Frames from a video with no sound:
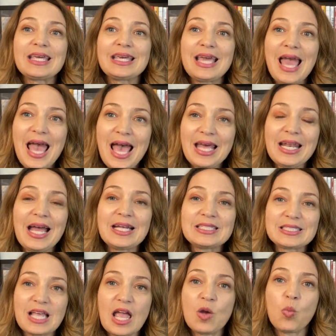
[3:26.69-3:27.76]
can I
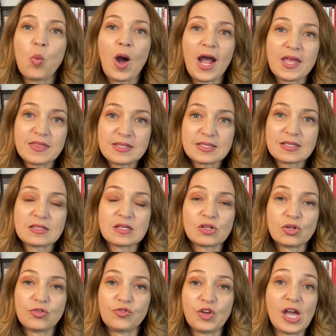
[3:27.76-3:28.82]
say why this is a
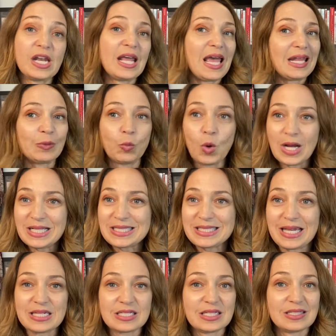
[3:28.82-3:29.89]
good fit in 1
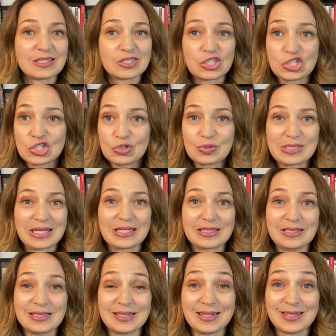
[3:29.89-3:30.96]
sentence to 2
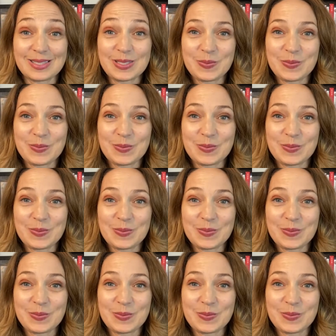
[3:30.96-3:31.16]
sentences?